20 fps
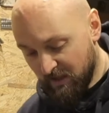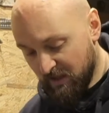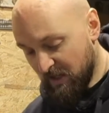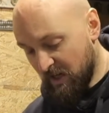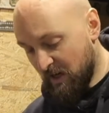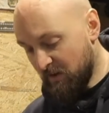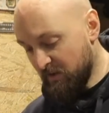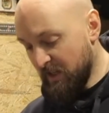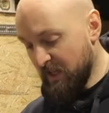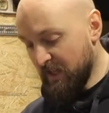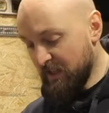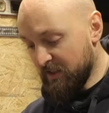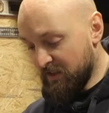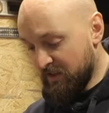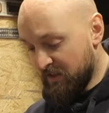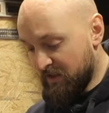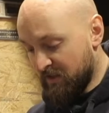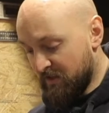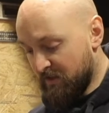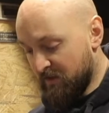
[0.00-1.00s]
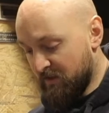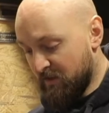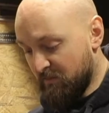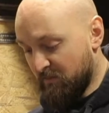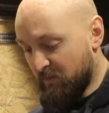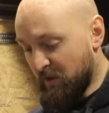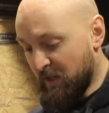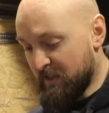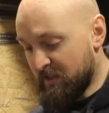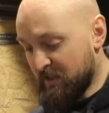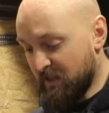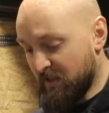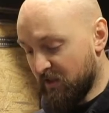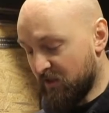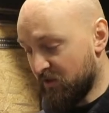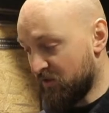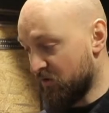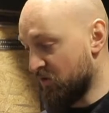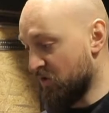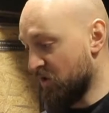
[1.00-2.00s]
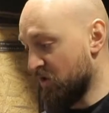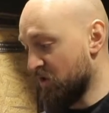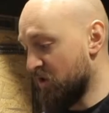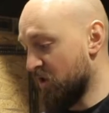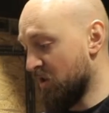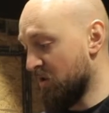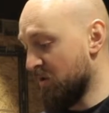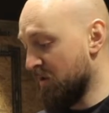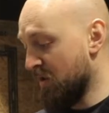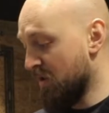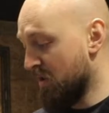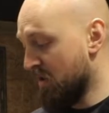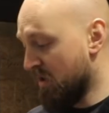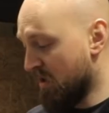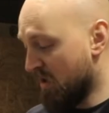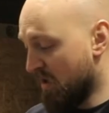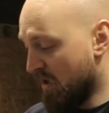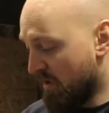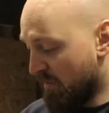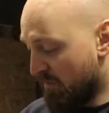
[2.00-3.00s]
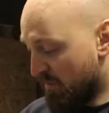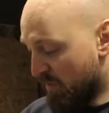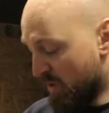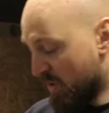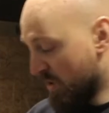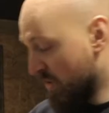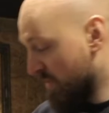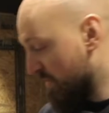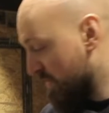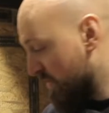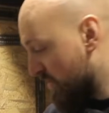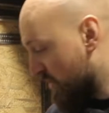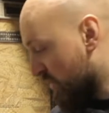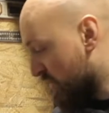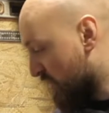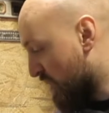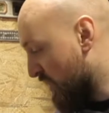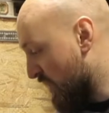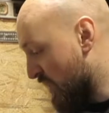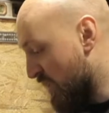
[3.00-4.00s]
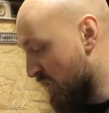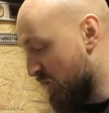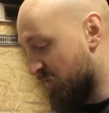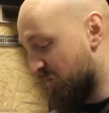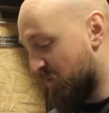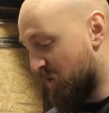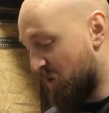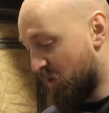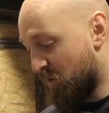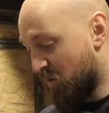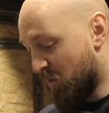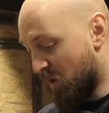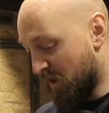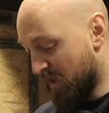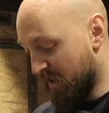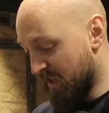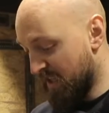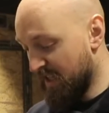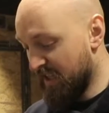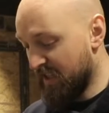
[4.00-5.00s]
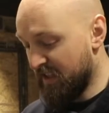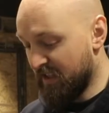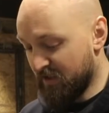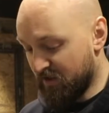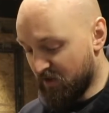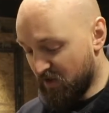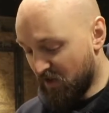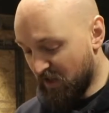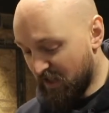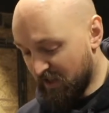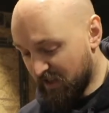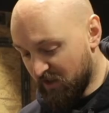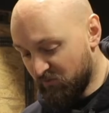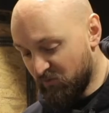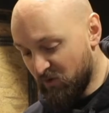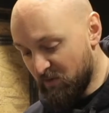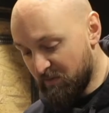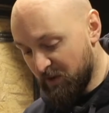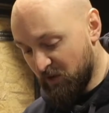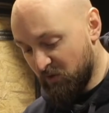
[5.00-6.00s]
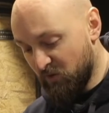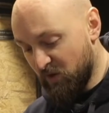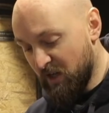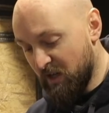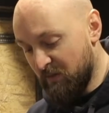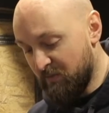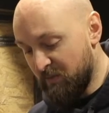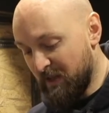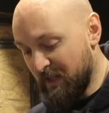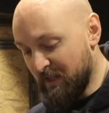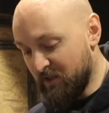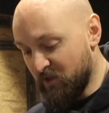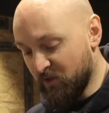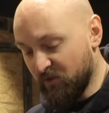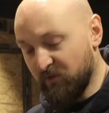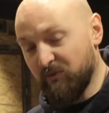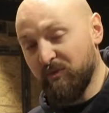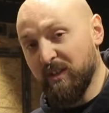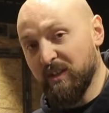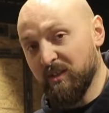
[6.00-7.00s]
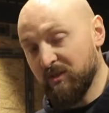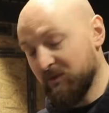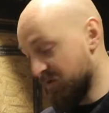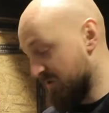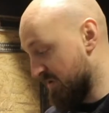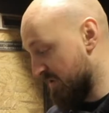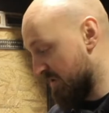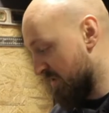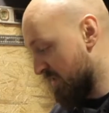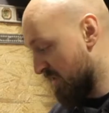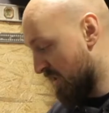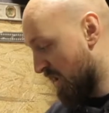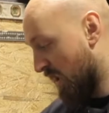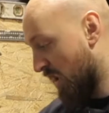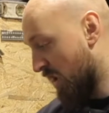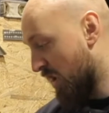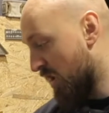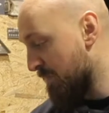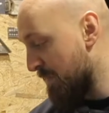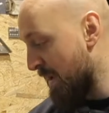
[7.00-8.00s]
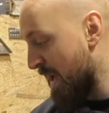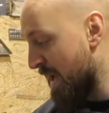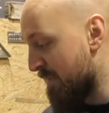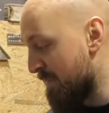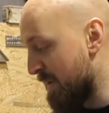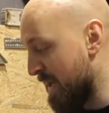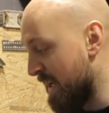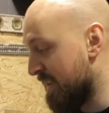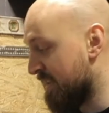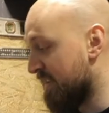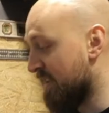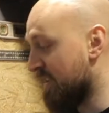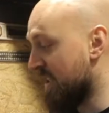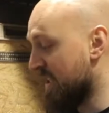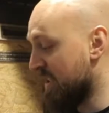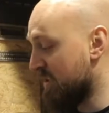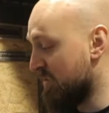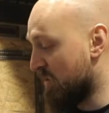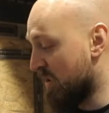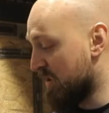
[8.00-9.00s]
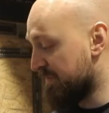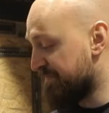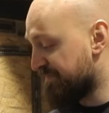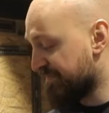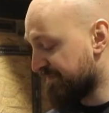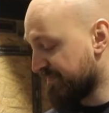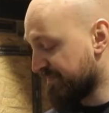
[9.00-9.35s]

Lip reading: Now it is plastic construction, but just the overall quality, and it's got like a rubber grip, it just feels a lot better made than this one.